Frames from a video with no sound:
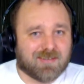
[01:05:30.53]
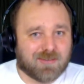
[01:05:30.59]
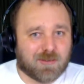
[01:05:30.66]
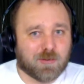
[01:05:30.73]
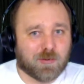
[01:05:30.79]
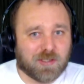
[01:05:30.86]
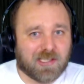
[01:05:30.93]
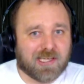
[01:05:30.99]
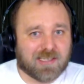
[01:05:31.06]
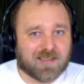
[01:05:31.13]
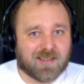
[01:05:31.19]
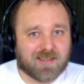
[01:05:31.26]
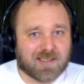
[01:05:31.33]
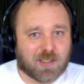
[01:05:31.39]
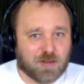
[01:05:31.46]
doing,
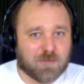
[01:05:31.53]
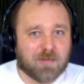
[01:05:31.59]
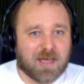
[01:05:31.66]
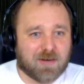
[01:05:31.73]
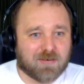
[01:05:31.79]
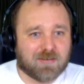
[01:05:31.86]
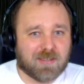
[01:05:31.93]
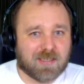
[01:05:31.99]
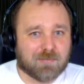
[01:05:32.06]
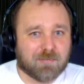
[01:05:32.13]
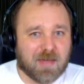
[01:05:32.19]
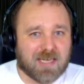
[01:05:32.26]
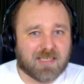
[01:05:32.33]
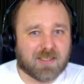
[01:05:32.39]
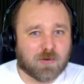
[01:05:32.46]
like, can you imagine, like,
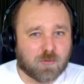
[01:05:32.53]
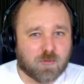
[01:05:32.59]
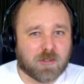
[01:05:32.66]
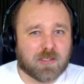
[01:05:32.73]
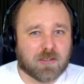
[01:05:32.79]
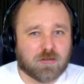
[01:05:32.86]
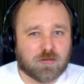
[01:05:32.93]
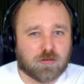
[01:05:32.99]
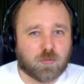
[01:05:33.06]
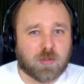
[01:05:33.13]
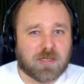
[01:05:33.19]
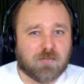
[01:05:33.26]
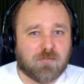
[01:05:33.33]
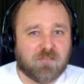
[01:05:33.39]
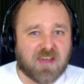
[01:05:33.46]
making a really
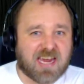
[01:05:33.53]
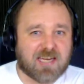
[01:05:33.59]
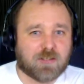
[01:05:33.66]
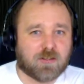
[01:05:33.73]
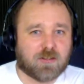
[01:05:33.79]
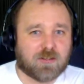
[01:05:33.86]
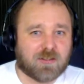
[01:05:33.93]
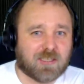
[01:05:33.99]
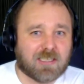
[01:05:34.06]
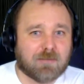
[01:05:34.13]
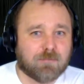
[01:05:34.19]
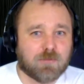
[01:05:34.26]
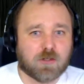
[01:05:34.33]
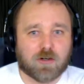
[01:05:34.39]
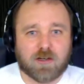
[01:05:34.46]
sweet
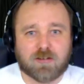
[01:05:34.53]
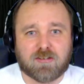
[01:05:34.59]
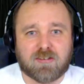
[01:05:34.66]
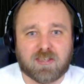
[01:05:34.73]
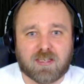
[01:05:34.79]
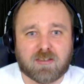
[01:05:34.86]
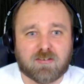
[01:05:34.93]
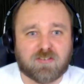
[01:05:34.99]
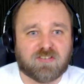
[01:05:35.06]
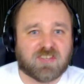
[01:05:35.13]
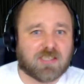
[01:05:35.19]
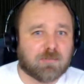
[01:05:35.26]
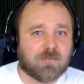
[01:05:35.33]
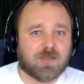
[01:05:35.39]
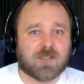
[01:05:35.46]
Vader-themed or a
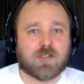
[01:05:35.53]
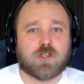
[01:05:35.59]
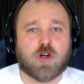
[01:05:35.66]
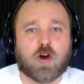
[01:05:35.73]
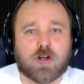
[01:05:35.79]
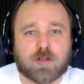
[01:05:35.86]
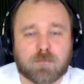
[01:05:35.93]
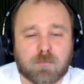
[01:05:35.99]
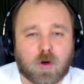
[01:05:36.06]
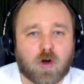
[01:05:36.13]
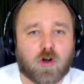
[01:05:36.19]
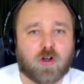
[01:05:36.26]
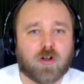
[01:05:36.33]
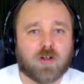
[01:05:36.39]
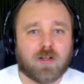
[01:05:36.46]
Sith-themed, a Darth
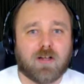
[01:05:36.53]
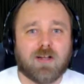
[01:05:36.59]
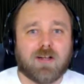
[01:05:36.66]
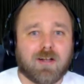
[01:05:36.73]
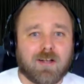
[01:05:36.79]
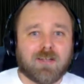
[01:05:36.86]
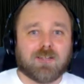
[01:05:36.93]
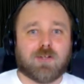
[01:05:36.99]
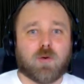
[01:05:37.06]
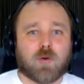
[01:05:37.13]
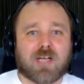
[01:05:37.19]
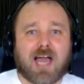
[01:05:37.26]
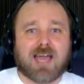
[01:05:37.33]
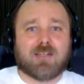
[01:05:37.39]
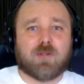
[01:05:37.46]
Maul, you know,
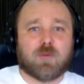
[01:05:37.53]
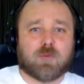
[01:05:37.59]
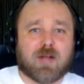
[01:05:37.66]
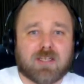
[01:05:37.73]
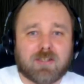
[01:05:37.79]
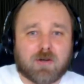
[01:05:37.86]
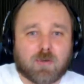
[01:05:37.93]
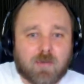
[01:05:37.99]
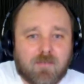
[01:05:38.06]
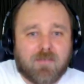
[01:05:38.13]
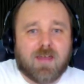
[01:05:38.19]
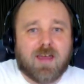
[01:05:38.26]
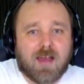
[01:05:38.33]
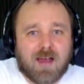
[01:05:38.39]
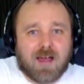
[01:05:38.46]
Kylo Ren, you know,
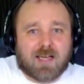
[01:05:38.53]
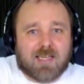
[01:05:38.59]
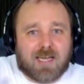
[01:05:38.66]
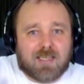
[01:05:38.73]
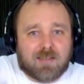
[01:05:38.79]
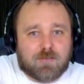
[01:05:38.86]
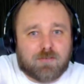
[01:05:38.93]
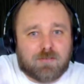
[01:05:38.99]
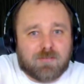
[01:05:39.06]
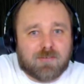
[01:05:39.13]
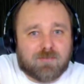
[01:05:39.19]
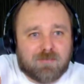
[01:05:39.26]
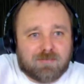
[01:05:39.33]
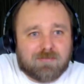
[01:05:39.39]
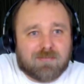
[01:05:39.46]
a kind of
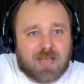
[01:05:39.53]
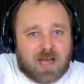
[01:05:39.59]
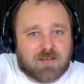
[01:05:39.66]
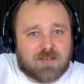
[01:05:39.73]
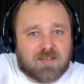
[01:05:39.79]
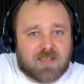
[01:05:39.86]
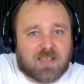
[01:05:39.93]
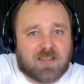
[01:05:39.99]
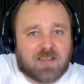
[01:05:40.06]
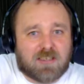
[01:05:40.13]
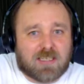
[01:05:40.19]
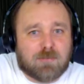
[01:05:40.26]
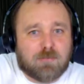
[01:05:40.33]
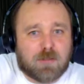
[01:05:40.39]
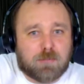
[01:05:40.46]
a
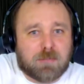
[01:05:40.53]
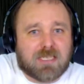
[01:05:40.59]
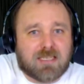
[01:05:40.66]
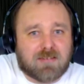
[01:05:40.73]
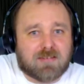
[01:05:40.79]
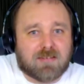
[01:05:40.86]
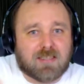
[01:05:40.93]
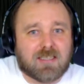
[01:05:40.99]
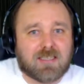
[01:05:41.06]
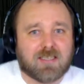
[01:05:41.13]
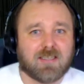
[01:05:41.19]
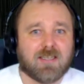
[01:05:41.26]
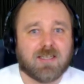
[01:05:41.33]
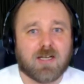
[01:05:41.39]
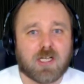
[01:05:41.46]
Sith-themed PC,
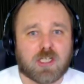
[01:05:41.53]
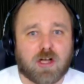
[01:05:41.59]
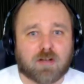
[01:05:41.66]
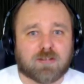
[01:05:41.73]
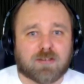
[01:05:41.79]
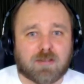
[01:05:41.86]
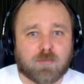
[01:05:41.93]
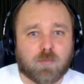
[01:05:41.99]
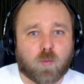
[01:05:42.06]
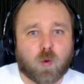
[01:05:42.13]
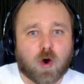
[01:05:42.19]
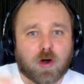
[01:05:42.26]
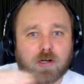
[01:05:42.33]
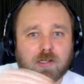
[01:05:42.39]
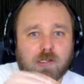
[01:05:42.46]
custom
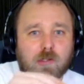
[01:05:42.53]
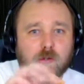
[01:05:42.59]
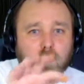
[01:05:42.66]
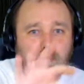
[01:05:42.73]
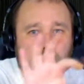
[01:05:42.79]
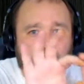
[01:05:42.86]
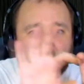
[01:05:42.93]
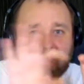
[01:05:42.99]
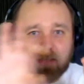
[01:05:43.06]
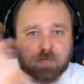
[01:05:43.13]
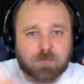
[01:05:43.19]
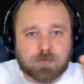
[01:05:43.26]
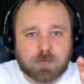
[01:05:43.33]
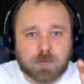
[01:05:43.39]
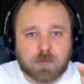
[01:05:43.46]
water loop, red
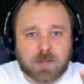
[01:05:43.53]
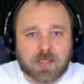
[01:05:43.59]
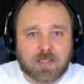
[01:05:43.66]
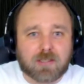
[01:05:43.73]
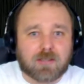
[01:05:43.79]
fluid...